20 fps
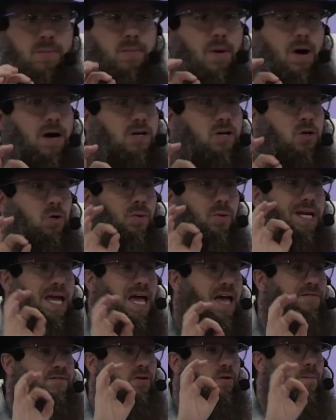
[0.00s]
Bakr would
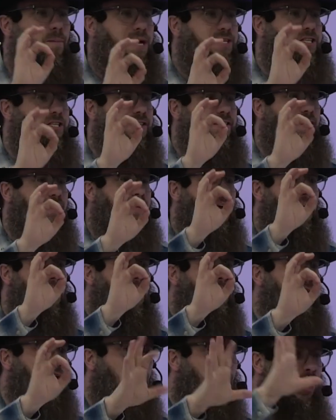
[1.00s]
ever mention the day
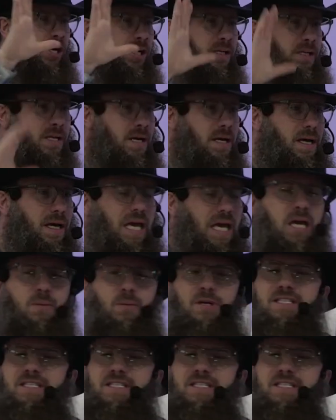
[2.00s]
of Uhud, he would